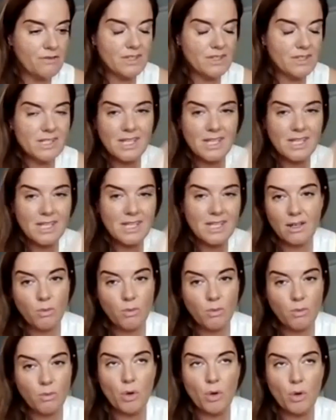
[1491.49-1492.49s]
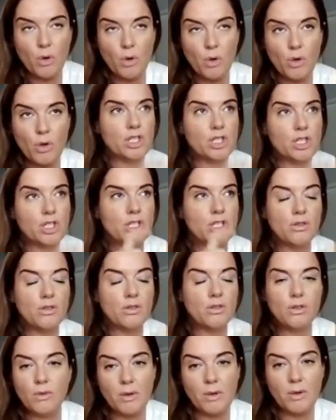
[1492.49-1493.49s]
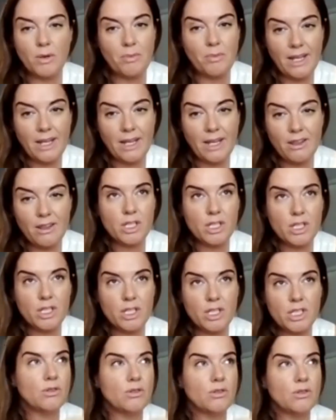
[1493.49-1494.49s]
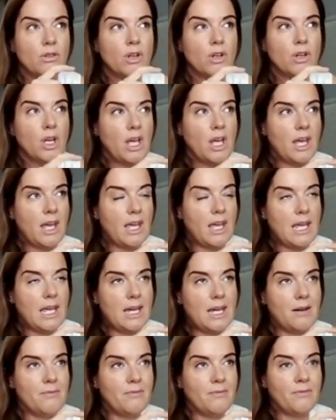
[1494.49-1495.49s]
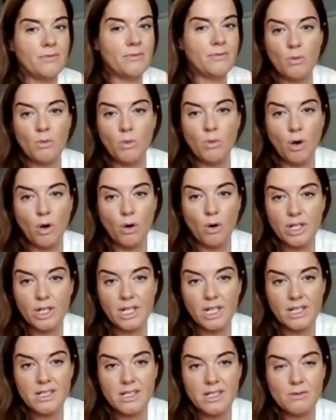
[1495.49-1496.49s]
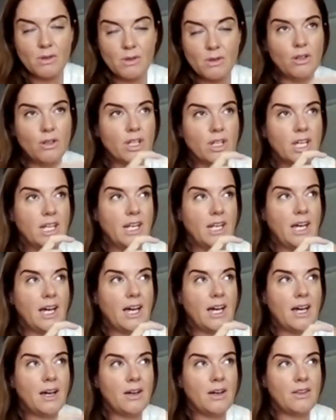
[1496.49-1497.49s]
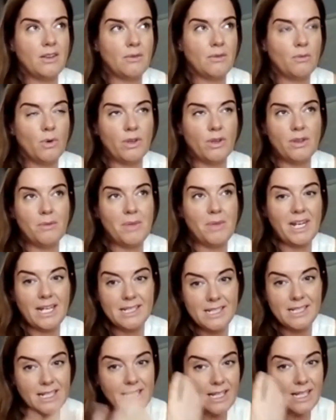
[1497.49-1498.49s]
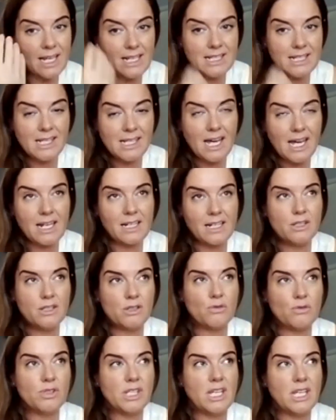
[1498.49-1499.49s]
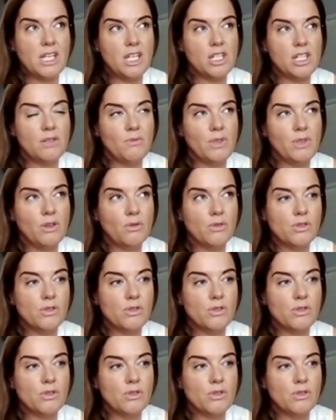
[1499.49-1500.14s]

It's like what postures to do, what breath work to do, what organs we're looking at, what the meridian lines are in association with those